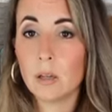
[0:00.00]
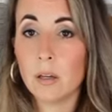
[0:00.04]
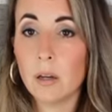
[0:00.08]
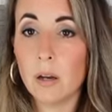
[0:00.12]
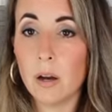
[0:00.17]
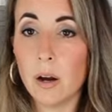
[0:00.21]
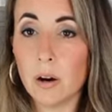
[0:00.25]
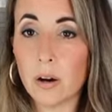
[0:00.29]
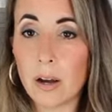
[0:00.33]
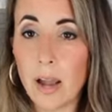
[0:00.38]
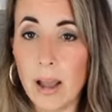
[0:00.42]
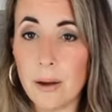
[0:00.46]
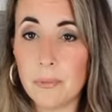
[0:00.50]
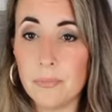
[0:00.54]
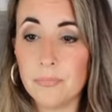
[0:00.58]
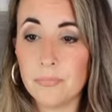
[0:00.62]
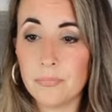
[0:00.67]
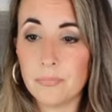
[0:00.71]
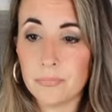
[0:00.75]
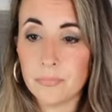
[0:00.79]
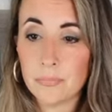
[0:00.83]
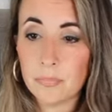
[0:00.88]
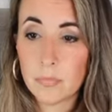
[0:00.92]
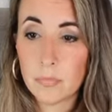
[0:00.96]
Okay.
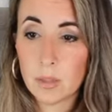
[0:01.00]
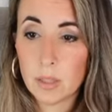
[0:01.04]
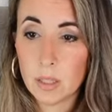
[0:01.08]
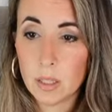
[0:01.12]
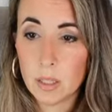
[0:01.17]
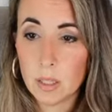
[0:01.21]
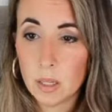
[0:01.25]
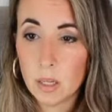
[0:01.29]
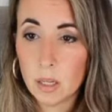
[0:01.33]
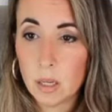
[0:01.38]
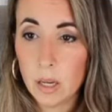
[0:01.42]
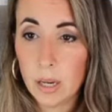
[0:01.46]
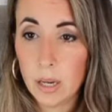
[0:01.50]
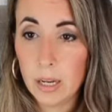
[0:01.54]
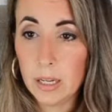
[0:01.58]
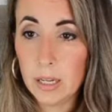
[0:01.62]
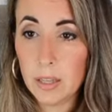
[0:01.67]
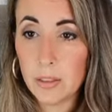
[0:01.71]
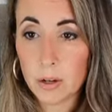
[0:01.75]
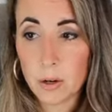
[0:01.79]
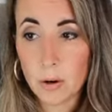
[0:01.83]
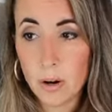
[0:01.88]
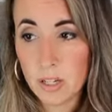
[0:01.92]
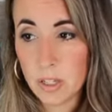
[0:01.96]
Any
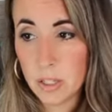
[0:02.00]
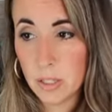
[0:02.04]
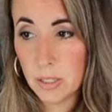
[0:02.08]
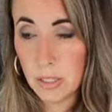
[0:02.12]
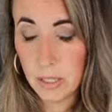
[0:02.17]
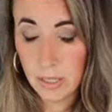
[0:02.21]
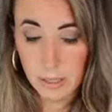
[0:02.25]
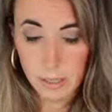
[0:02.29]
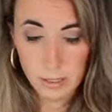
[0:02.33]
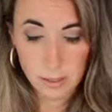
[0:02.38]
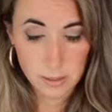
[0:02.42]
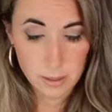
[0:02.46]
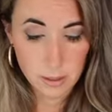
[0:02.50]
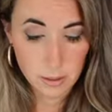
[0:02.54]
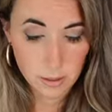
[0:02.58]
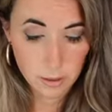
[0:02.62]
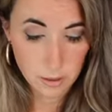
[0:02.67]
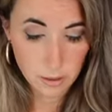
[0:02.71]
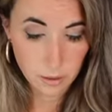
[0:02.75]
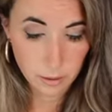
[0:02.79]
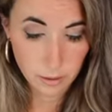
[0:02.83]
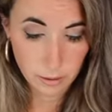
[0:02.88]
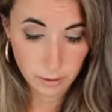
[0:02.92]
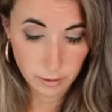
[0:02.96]
other questions on these? I
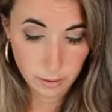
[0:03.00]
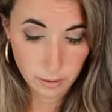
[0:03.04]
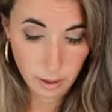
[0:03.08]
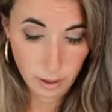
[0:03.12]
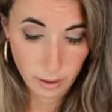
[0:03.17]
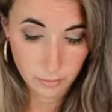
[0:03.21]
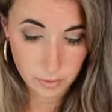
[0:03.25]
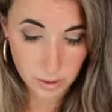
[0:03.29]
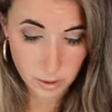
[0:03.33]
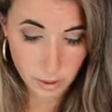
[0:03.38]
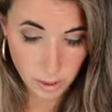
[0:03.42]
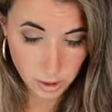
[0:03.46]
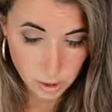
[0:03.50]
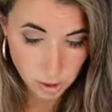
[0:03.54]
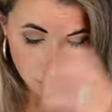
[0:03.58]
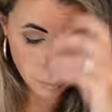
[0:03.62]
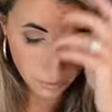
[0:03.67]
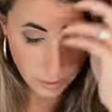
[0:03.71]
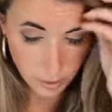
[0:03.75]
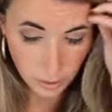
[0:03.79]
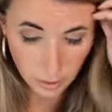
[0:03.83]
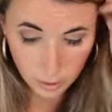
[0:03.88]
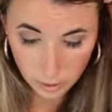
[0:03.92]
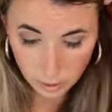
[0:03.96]
literally have to catch a
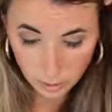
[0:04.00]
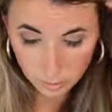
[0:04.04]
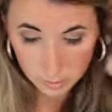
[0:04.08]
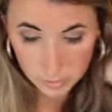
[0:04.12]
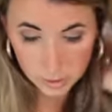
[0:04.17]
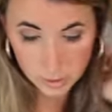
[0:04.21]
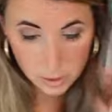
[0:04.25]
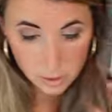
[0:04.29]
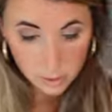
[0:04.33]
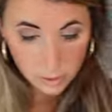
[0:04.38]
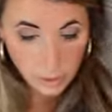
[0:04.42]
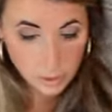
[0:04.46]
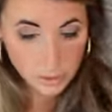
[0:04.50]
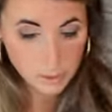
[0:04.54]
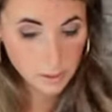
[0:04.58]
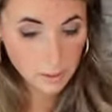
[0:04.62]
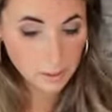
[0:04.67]
plane and I'm still not done.